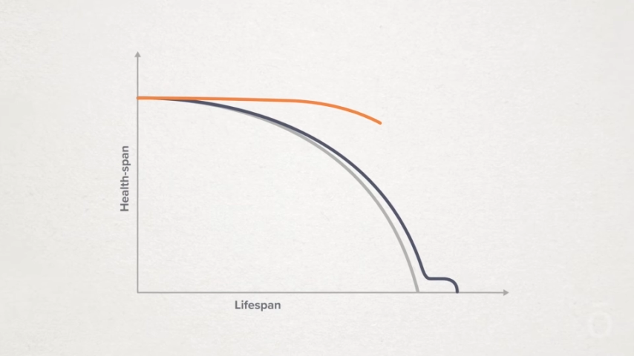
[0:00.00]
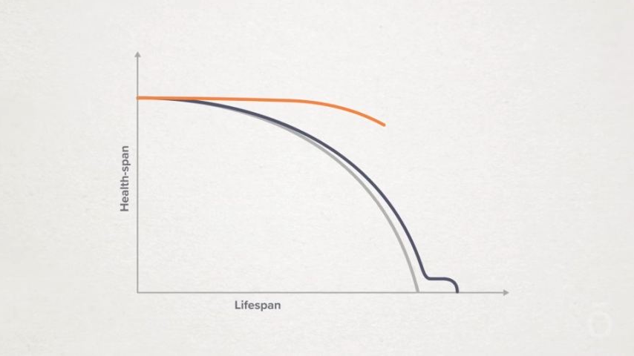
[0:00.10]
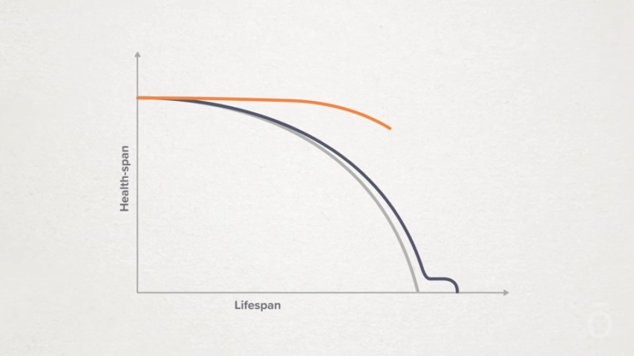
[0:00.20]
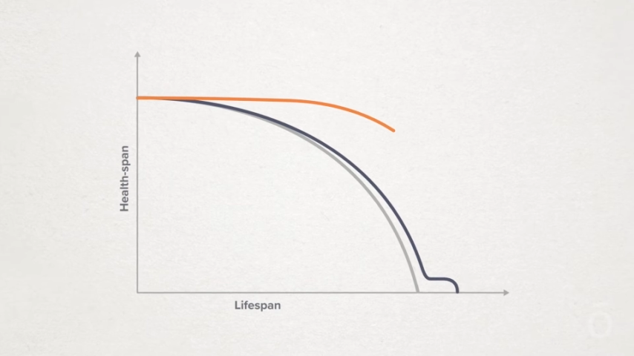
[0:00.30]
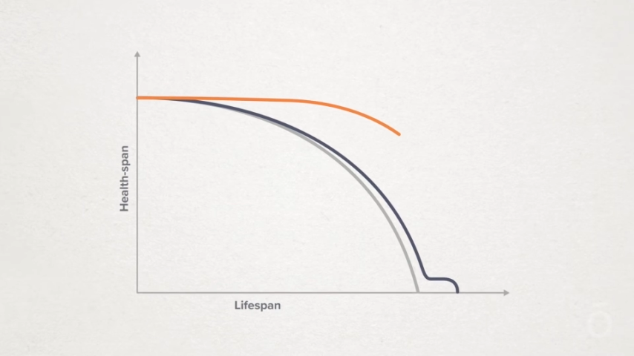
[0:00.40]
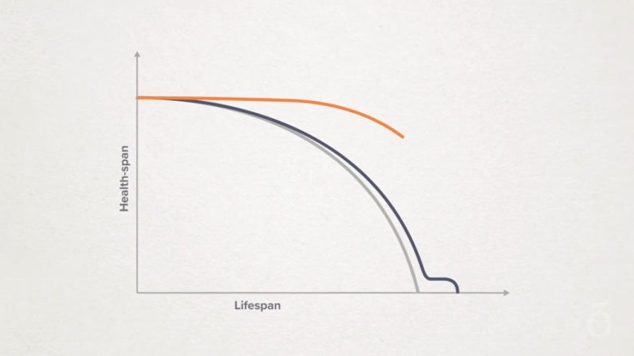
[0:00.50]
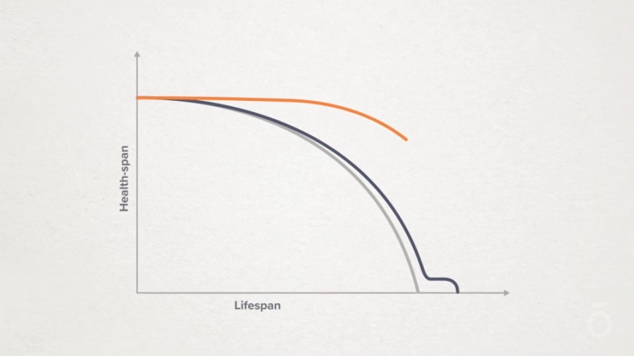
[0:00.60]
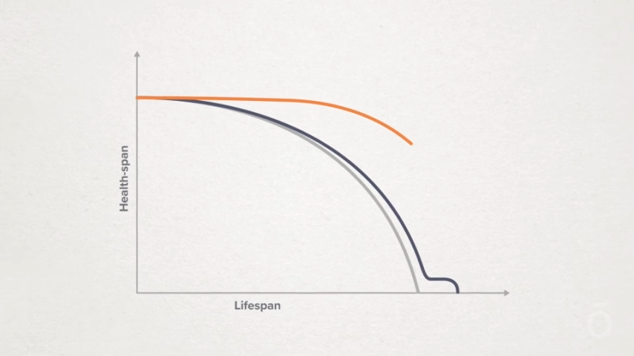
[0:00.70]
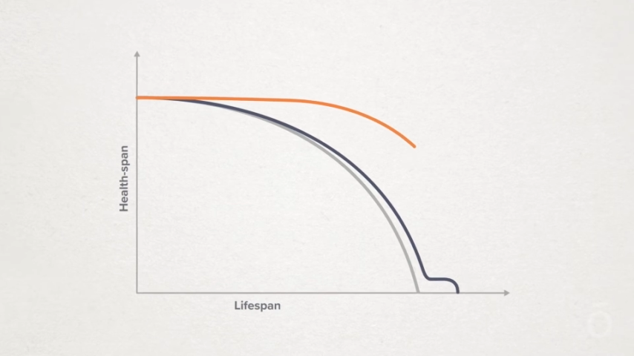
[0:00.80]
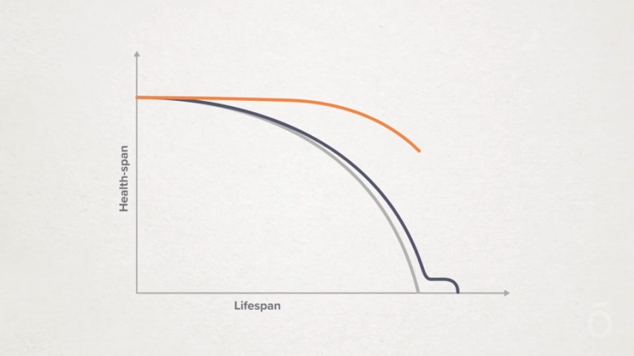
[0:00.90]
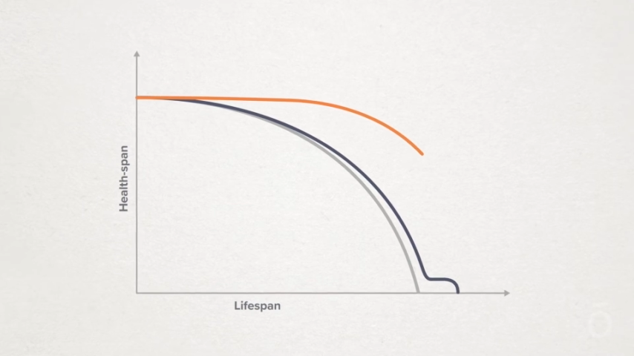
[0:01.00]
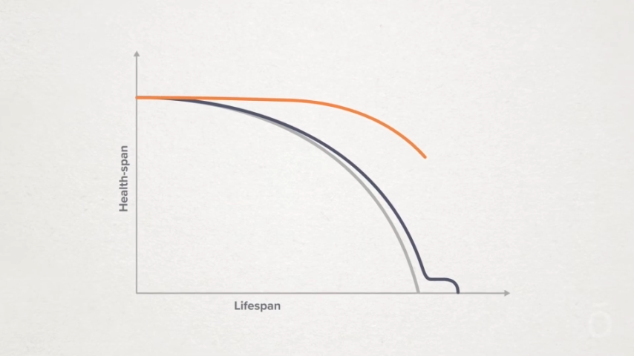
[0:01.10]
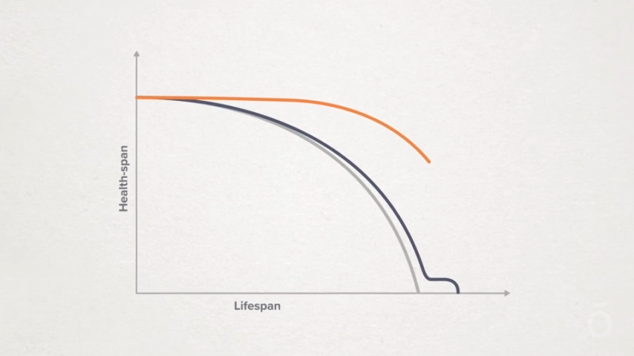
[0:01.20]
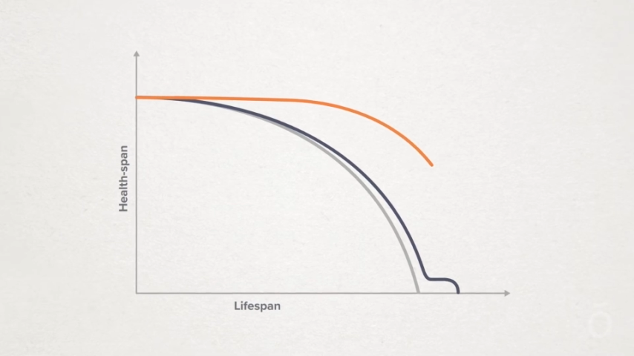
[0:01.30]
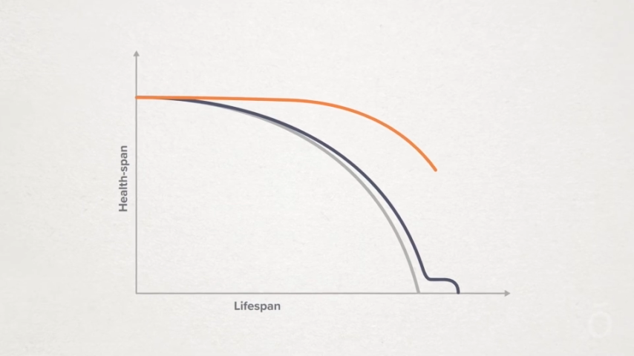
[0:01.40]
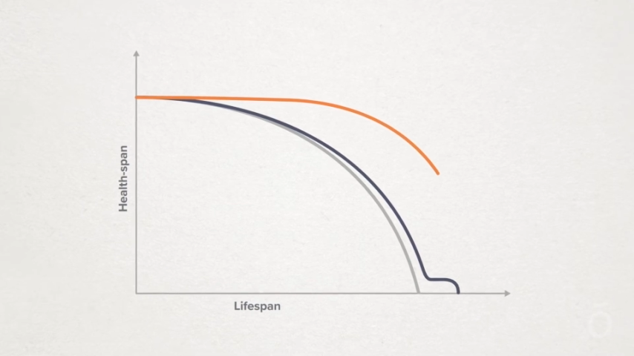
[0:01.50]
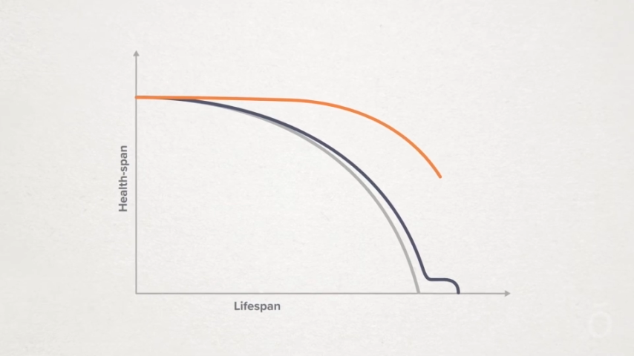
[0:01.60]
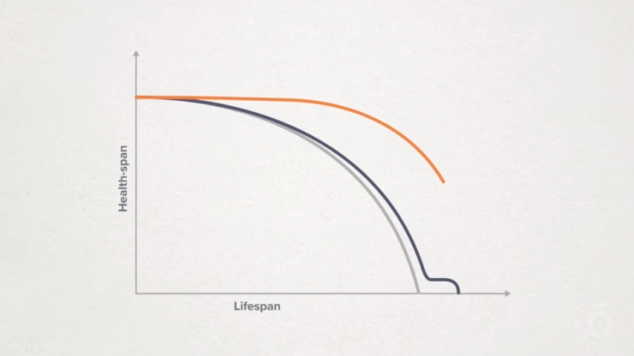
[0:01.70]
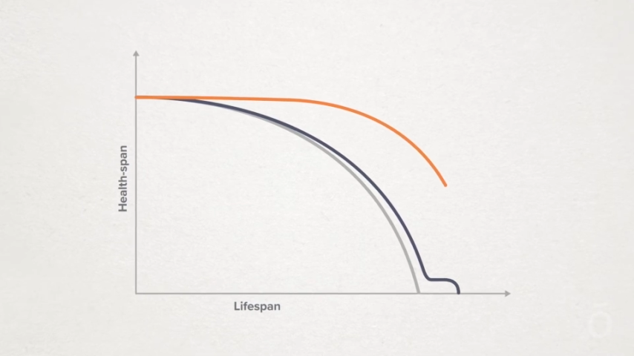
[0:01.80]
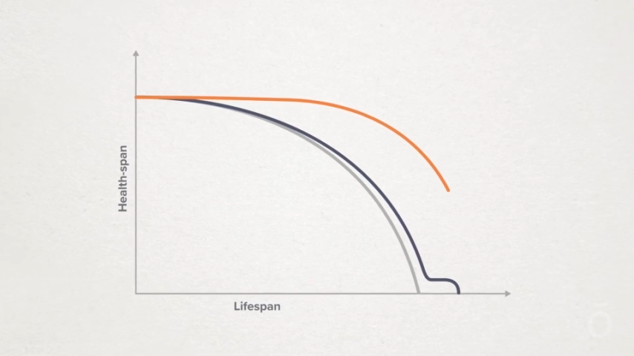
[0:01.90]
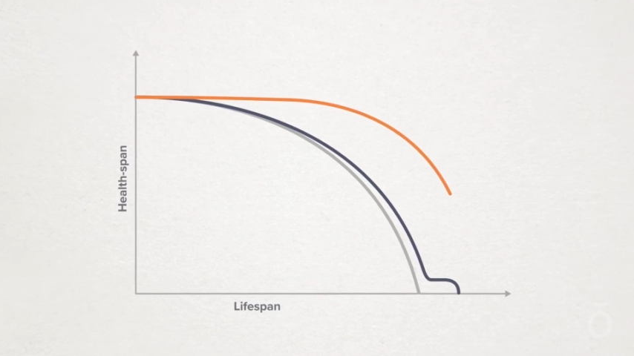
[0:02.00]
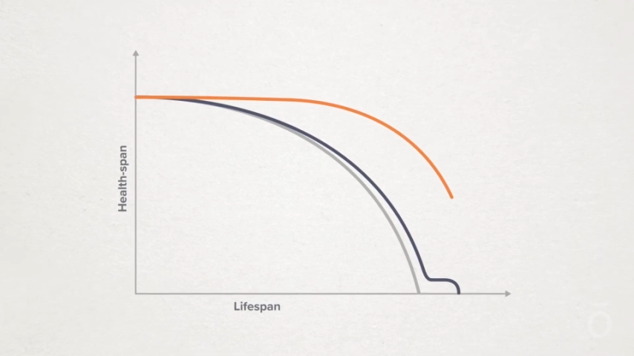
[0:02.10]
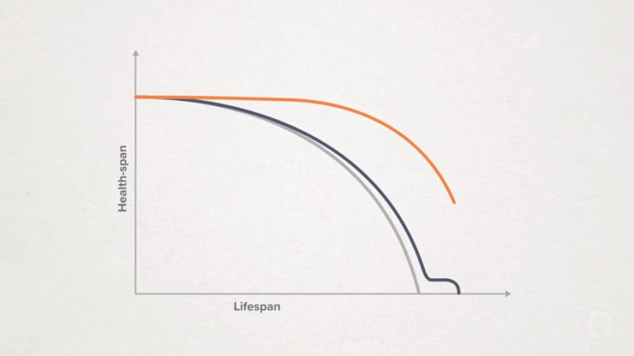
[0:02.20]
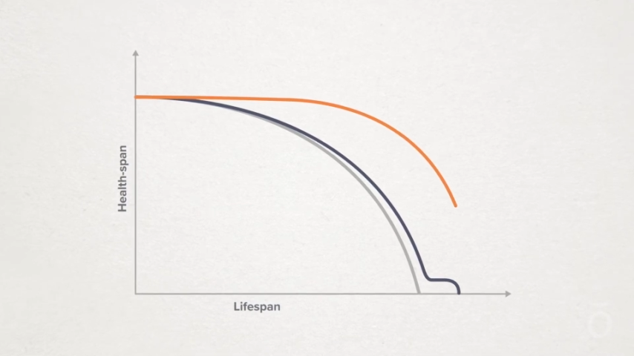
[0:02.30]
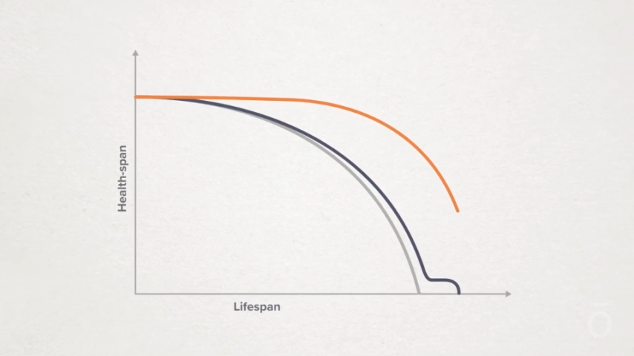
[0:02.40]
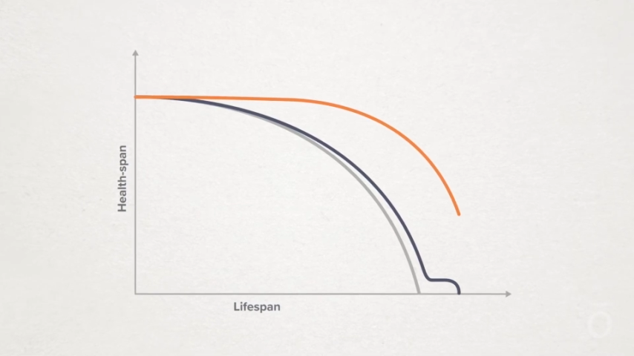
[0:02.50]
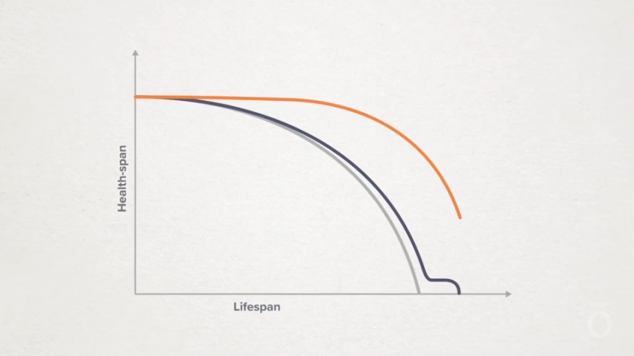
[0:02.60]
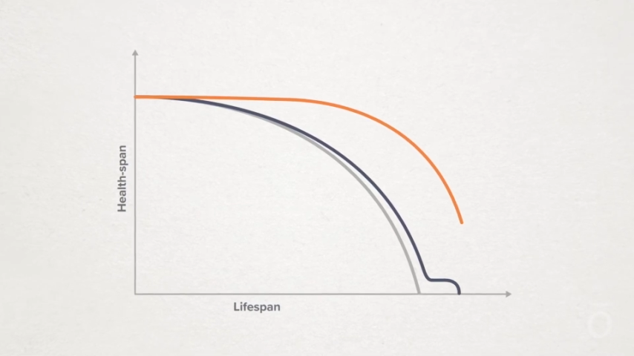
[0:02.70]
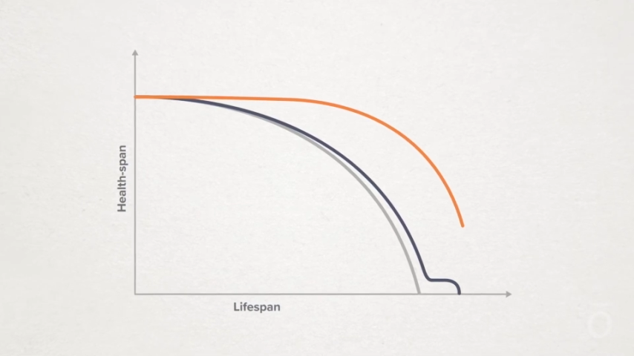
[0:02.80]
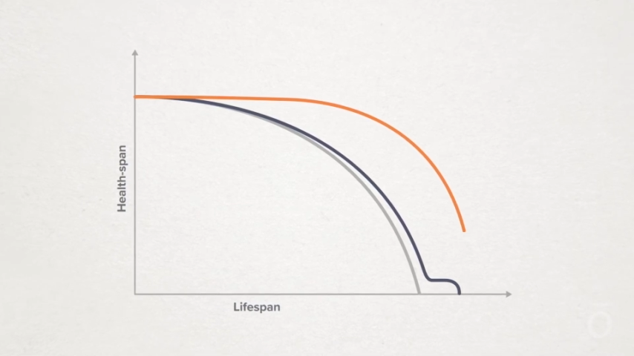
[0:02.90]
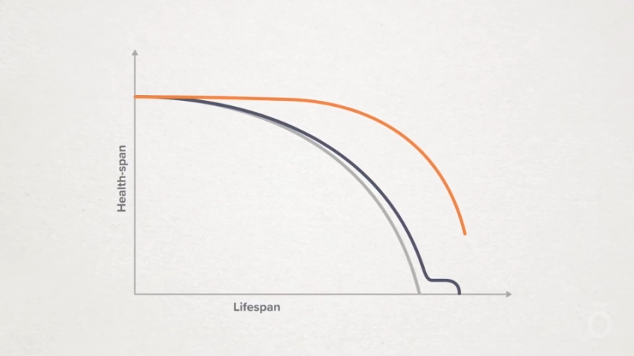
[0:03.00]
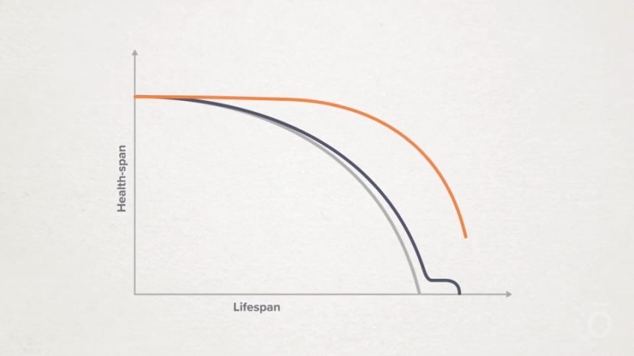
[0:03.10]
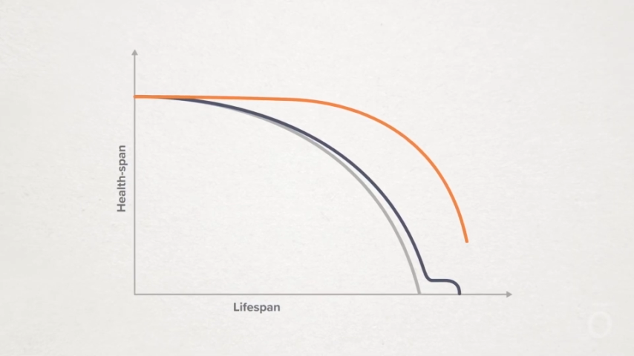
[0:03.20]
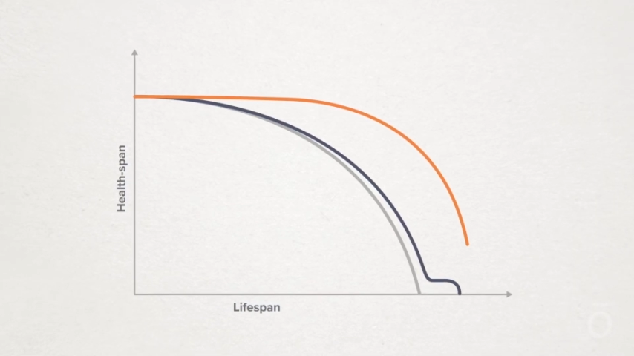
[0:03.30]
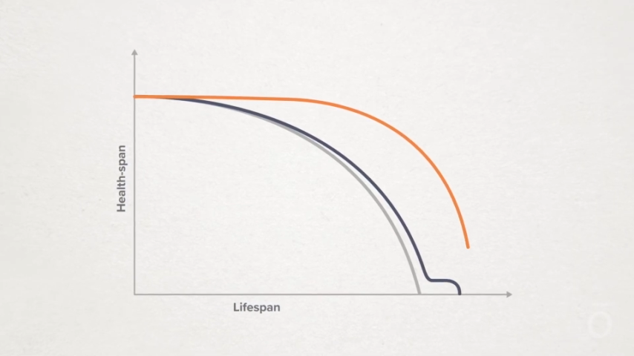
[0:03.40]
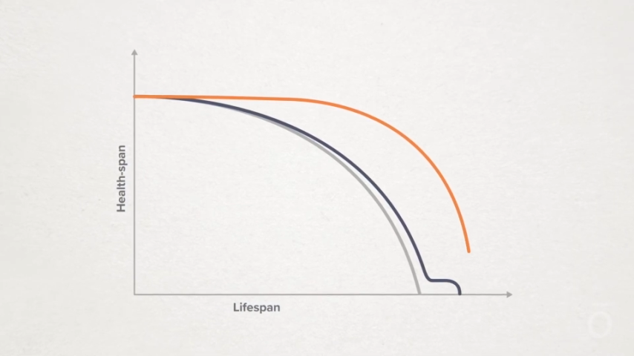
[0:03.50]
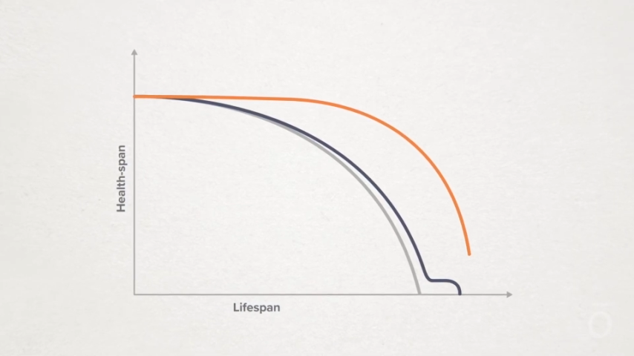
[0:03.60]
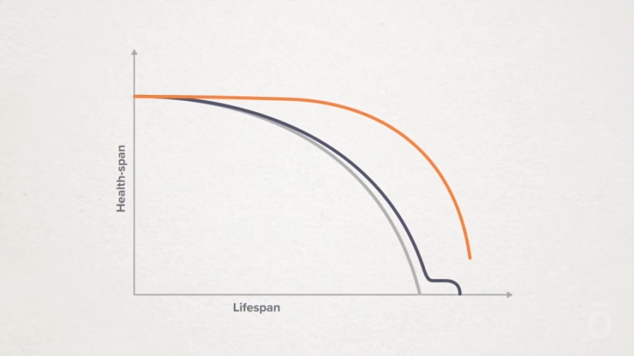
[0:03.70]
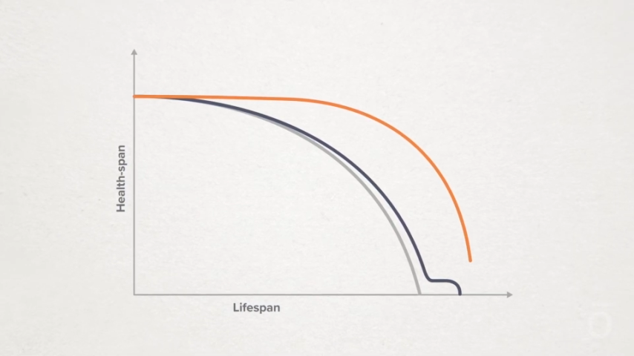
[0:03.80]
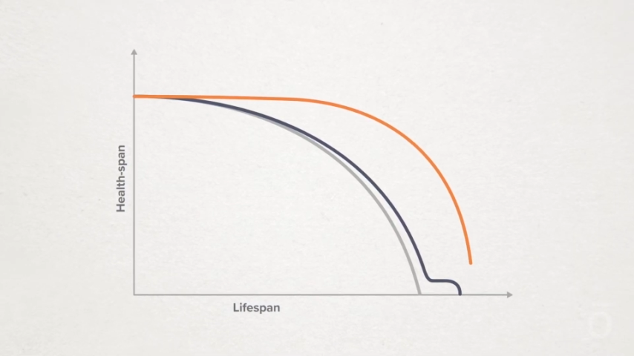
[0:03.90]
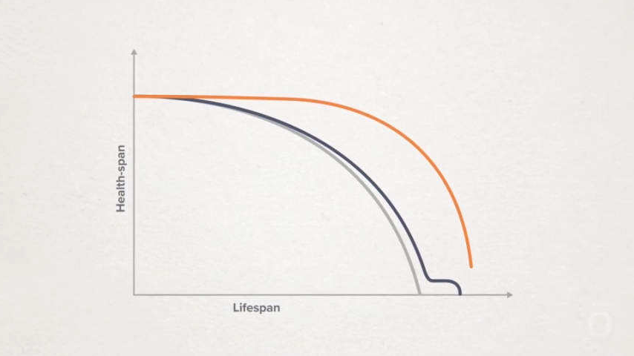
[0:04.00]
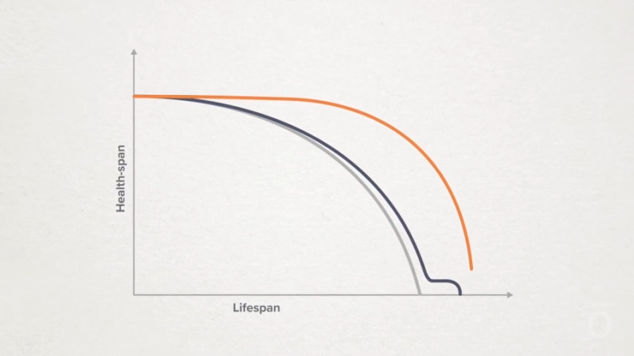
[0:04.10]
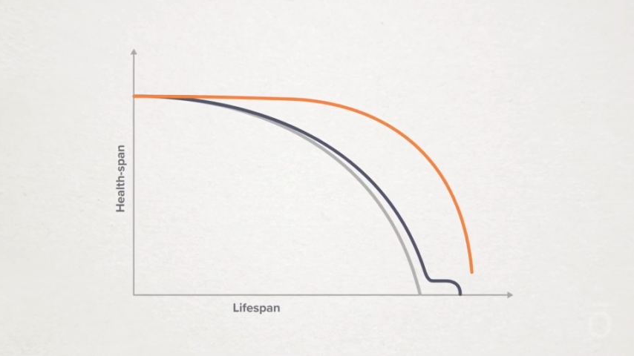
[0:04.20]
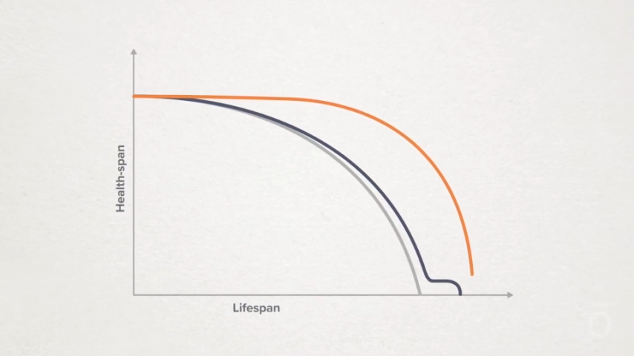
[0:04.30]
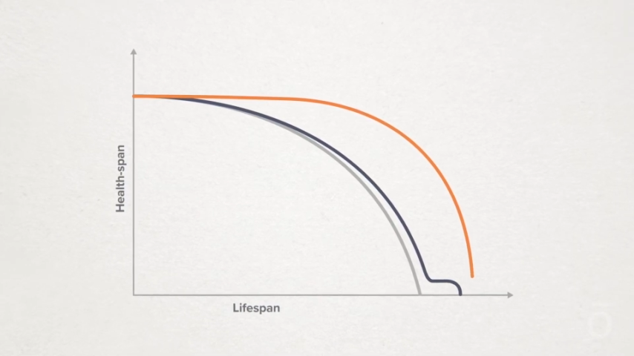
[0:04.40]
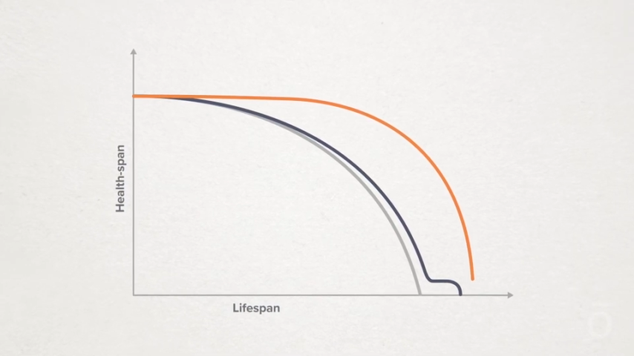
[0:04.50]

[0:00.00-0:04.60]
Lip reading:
No face is visible, so there are no lips to read.